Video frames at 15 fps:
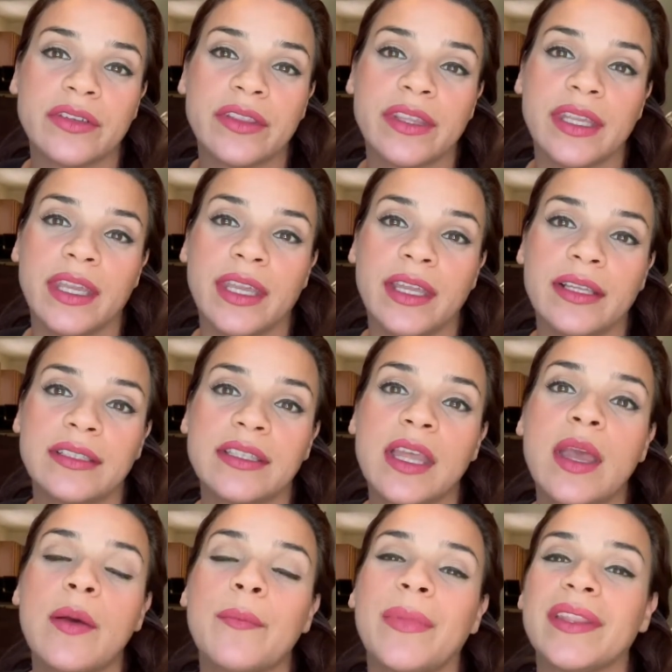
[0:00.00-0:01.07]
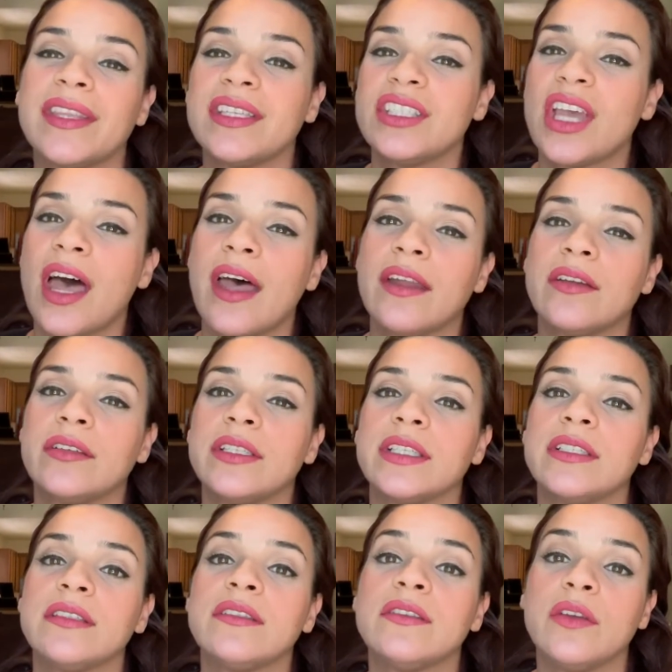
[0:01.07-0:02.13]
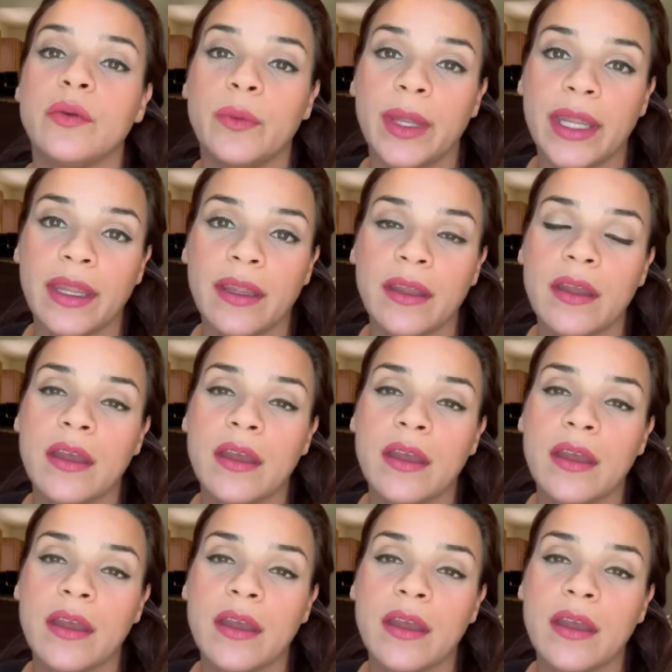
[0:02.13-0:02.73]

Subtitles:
things, but the child is doing,